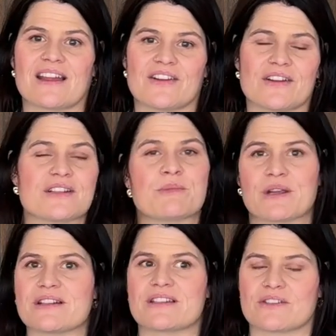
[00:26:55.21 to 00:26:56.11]
their
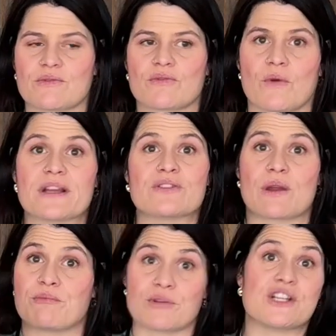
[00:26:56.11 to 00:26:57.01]
experiences with growing. So
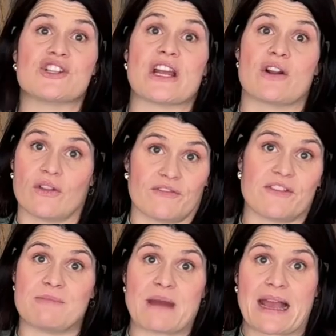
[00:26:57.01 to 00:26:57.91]
I appreciate all the
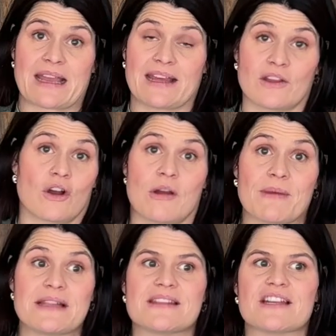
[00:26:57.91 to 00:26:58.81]
feedback in the
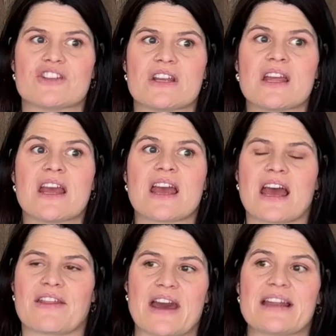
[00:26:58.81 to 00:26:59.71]
comment section.
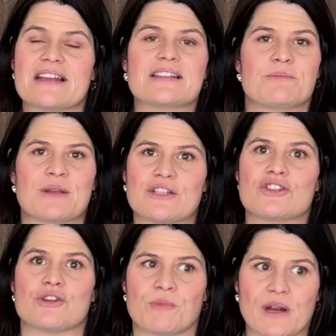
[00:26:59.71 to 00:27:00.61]
That has been
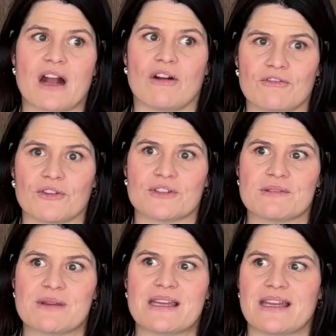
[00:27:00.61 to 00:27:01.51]
super helpful
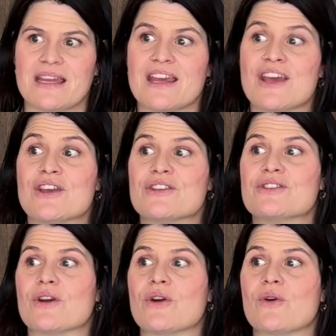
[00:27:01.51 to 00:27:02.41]
to me.
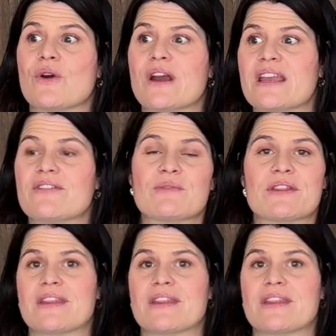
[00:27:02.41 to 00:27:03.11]
So even with